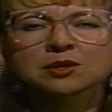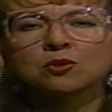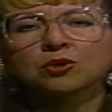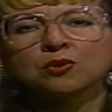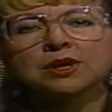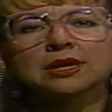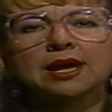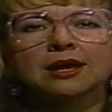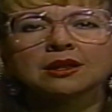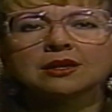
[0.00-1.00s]
cornering,
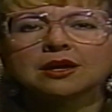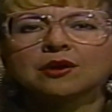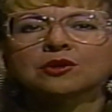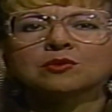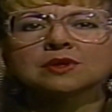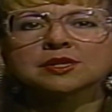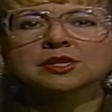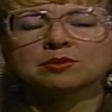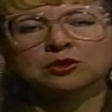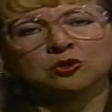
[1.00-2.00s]
handling characteristics,
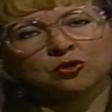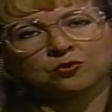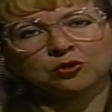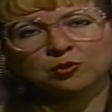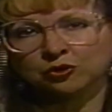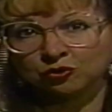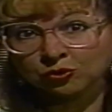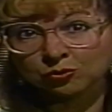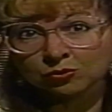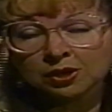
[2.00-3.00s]
what to look for, what to
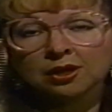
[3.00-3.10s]
do.